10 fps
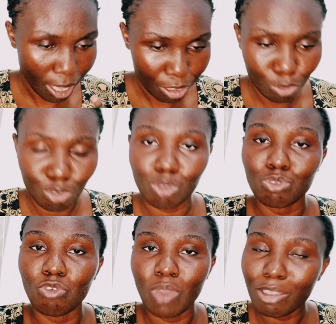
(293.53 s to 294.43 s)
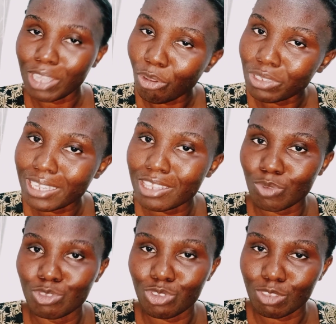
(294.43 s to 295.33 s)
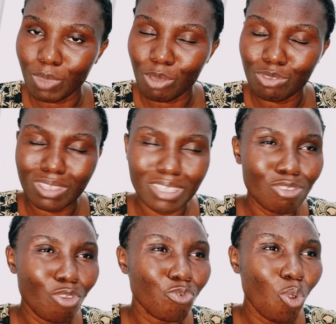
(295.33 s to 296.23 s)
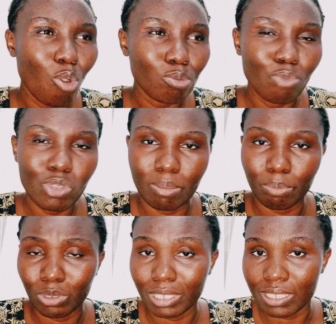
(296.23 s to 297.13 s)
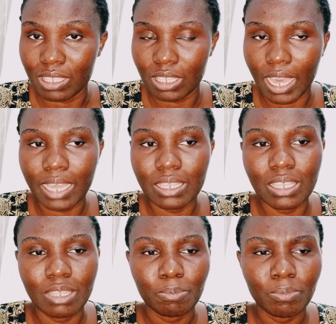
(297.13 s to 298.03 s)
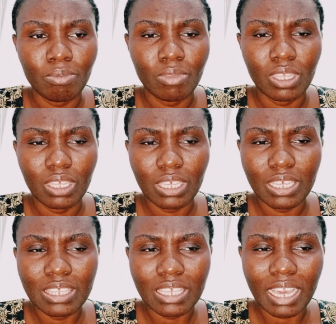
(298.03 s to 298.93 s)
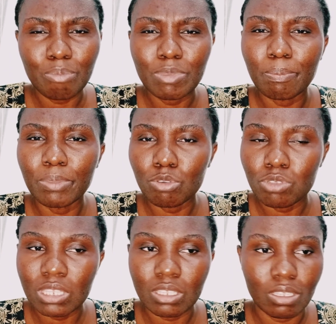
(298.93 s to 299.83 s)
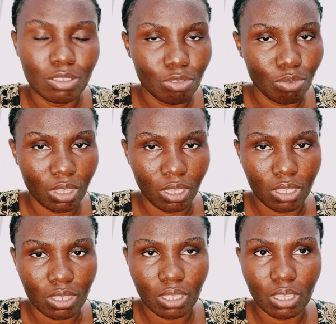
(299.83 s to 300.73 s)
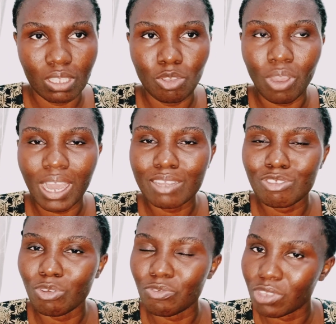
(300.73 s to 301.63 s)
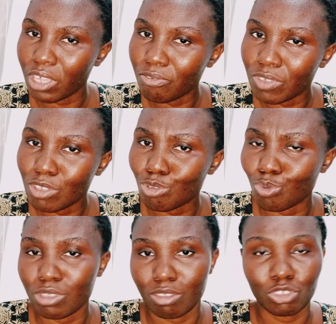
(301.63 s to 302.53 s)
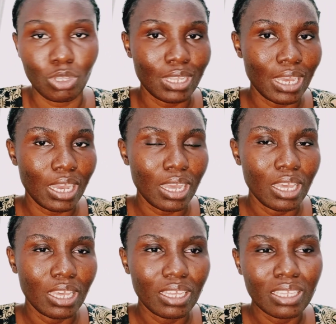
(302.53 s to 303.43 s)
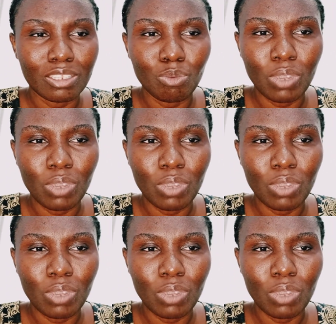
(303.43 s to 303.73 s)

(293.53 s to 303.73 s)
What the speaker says: as a result of how you're connecting with your spouse is of utmost importance. And it can be built in the little things, in your acts of service towards each other, in the